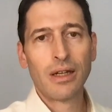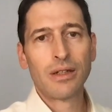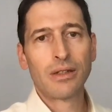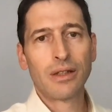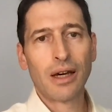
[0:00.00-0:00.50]

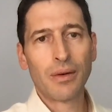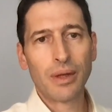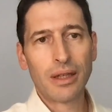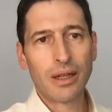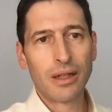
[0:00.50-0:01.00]
so that we
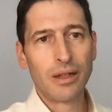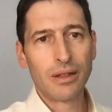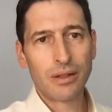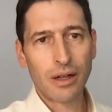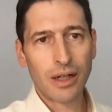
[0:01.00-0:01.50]
can
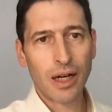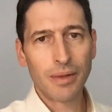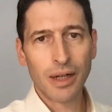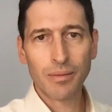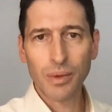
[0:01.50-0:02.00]
start
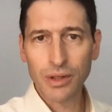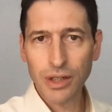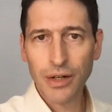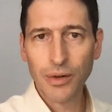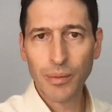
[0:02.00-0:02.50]
coming up with
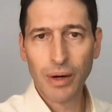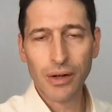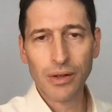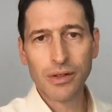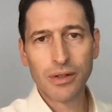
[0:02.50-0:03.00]
general
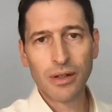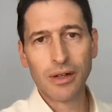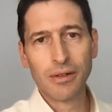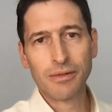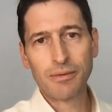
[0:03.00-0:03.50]
models
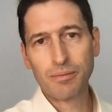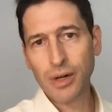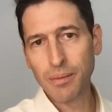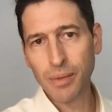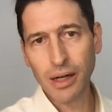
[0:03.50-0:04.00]
of
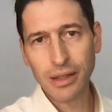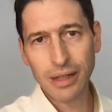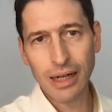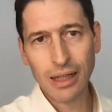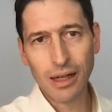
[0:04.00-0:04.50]
brain-body
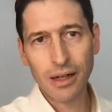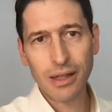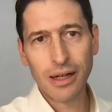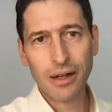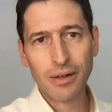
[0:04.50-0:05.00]
dialogue
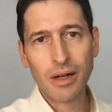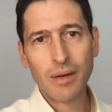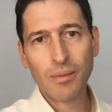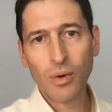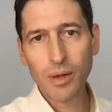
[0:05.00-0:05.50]
that are
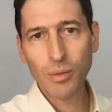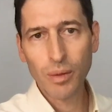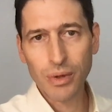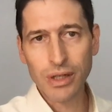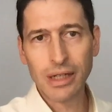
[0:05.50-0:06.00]
more and more
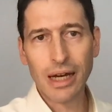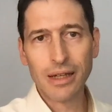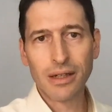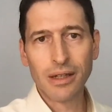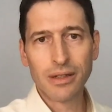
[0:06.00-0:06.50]

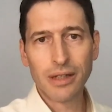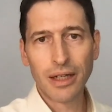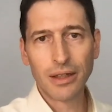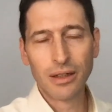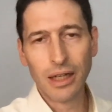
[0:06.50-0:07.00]
precise and
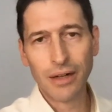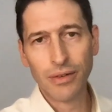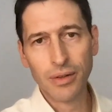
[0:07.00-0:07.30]
cellular level.